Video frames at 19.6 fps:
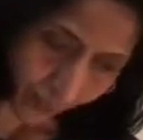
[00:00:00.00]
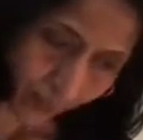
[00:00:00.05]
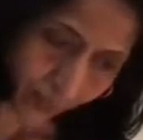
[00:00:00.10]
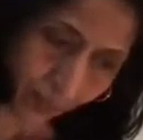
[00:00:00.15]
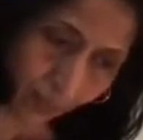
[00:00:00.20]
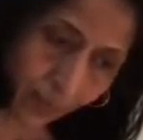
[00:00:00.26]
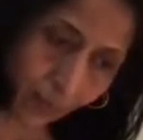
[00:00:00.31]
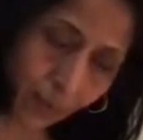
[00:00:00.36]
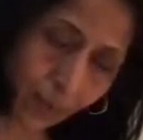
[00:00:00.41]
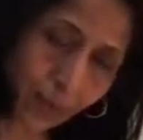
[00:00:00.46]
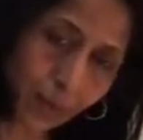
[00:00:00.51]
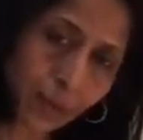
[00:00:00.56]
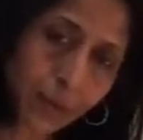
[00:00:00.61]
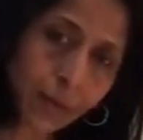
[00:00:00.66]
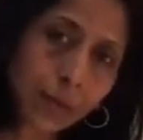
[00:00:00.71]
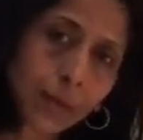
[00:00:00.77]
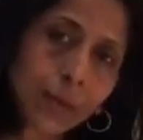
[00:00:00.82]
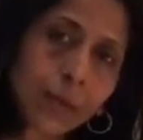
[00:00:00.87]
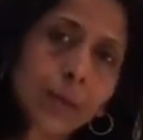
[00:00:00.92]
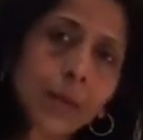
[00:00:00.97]

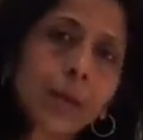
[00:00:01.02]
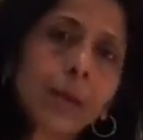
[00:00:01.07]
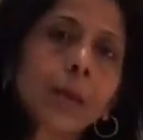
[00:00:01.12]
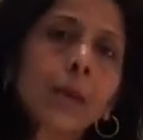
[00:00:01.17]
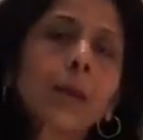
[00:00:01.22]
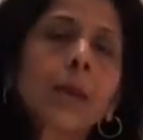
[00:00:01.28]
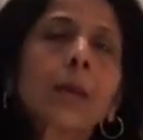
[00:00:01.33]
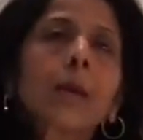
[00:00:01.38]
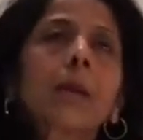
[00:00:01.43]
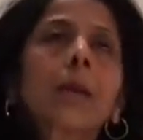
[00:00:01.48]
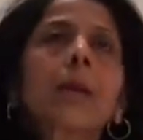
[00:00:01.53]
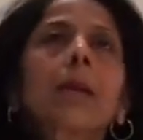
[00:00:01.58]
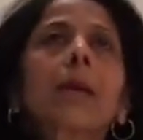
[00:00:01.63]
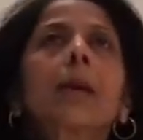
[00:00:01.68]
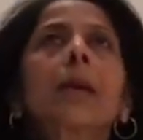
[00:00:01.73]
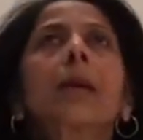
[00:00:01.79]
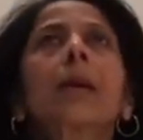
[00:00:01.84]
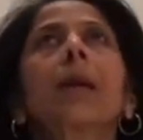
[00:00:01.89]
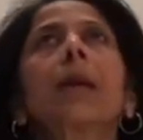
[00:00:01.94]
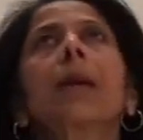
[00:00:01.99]

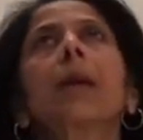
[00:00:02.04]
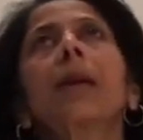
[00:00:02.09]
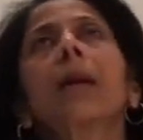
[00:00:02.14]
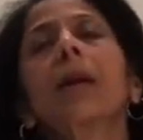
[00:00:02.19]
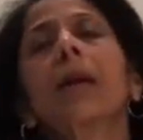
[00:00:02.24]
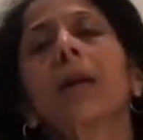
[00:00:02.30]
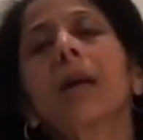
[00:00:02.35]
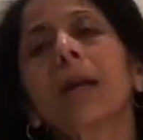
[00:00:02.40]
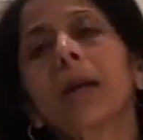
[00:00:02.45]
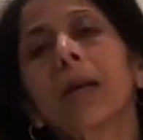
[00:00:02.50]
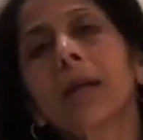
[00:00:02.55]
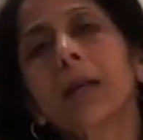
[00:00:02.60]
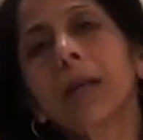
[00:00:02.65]
(no one is talking)